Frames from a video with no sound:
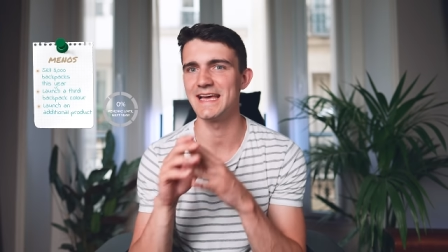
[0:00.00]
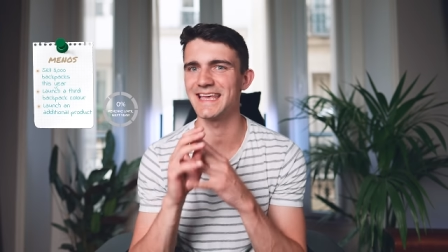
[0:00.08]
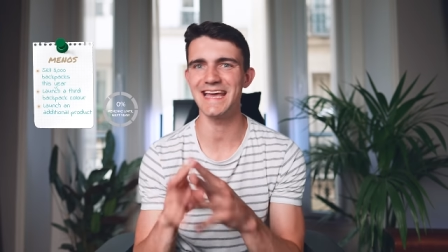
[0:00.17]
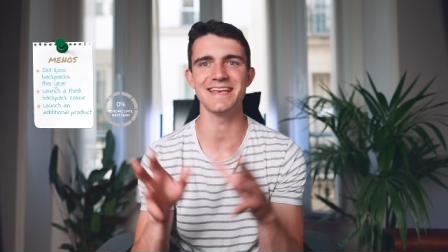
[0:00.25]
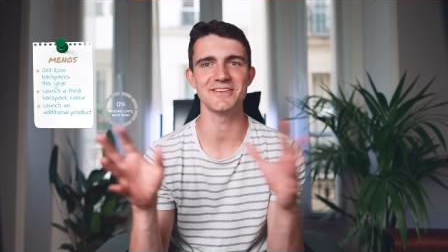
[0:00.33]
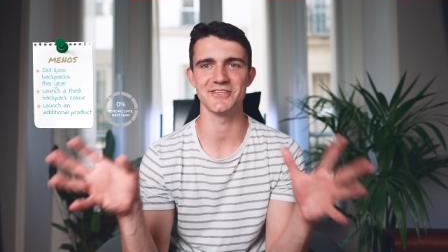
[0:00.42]

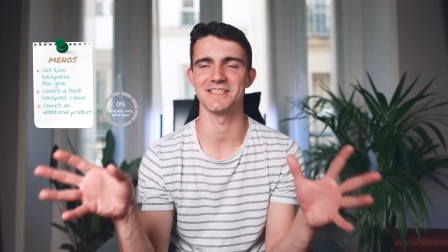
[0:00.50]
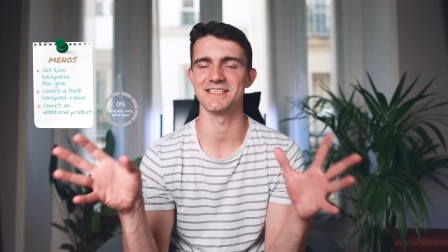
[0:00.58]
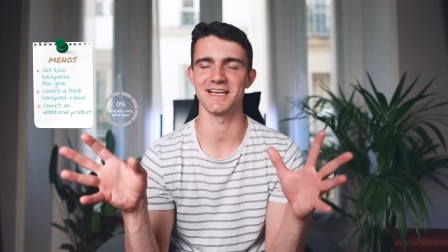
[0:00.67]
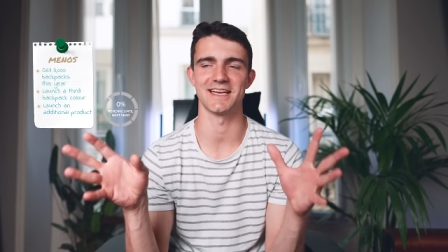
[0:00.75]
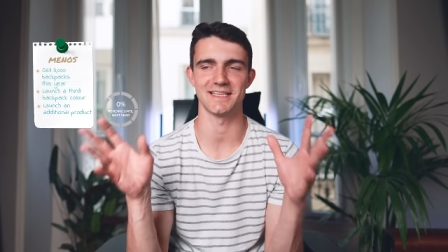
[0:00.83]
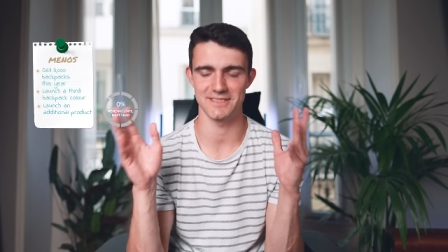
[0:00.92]
Again, just
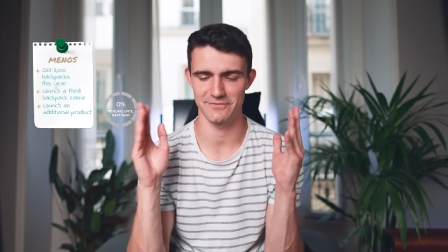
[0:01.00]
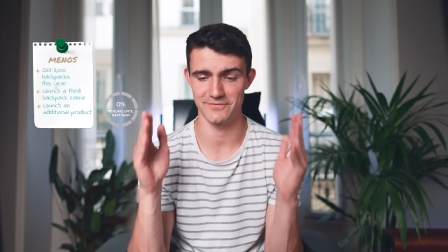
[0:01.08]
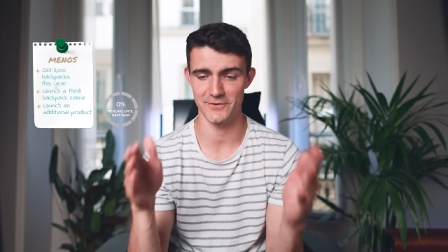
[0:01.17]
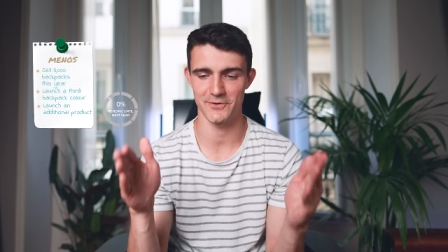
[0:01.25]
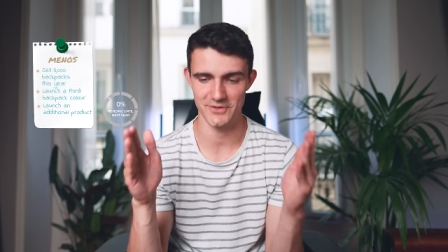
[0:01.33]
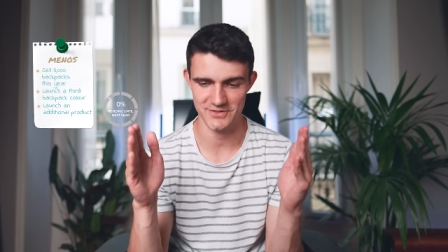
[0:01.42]
deciding to
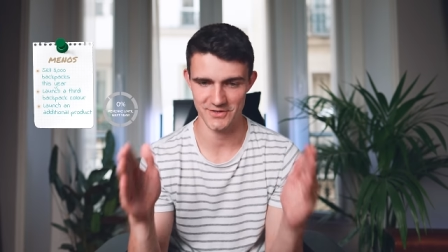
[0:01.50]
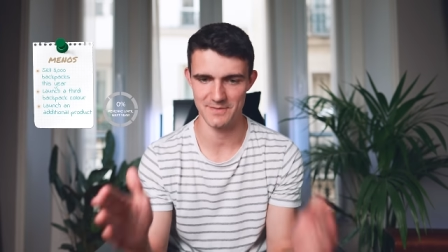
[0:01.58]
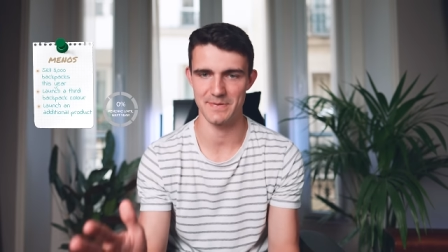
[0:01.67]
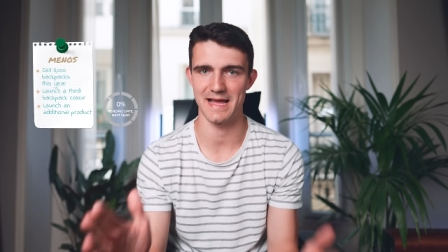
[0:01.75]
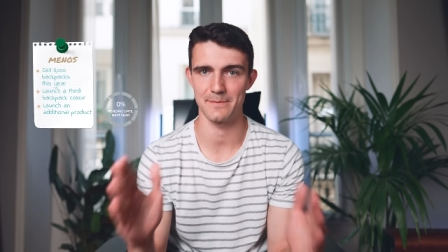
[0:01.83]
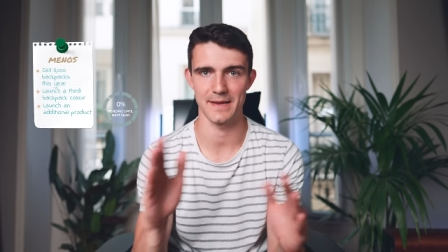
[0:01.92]
focus on the
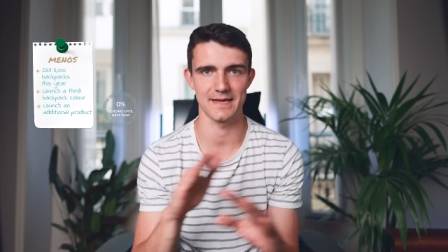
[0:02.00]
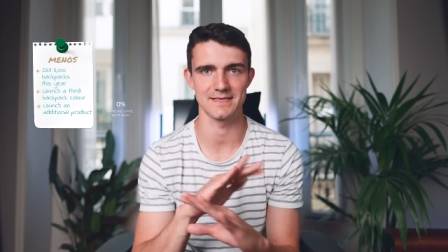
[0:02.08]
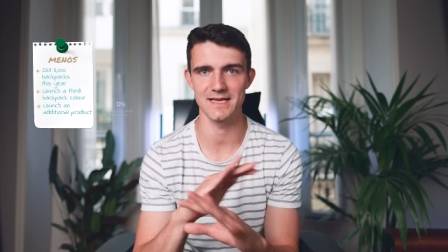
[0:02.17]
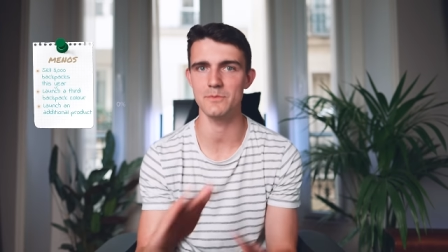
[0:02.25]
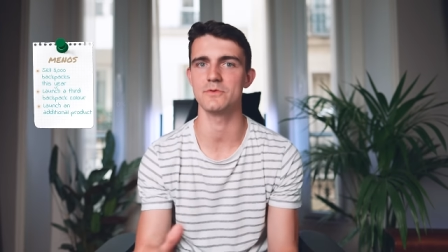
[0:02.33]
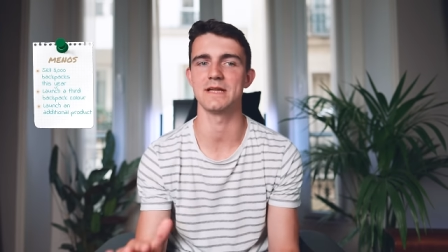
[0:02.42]
backpack,
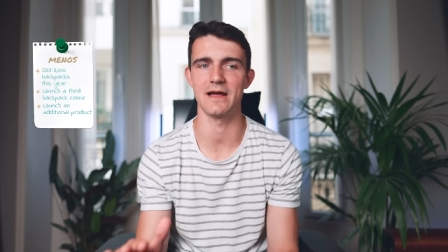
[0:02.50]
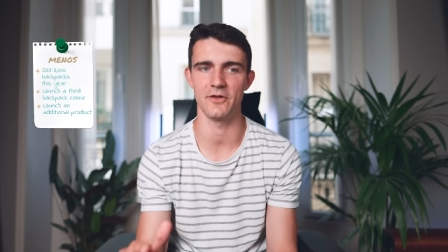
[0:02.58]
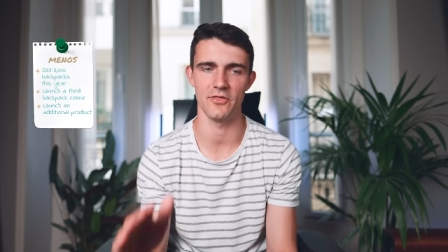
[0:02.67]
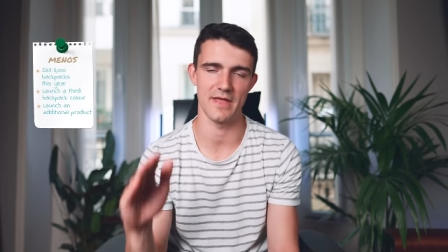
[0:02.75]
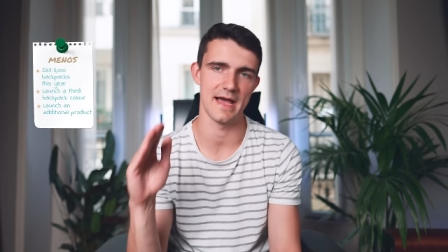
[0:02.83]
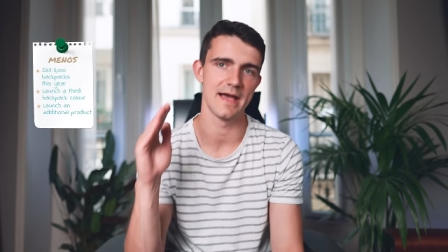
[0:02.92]
double down
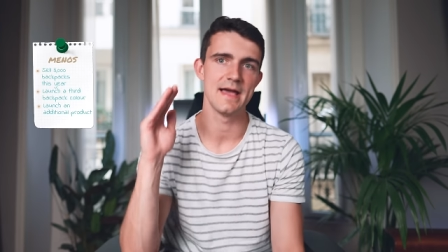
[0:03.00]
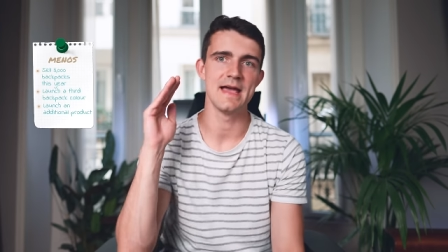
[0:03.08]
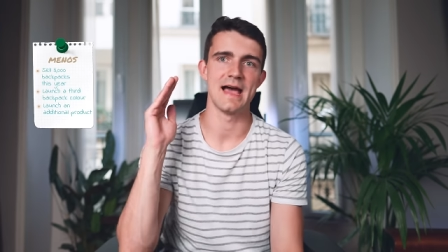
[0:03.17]
on that,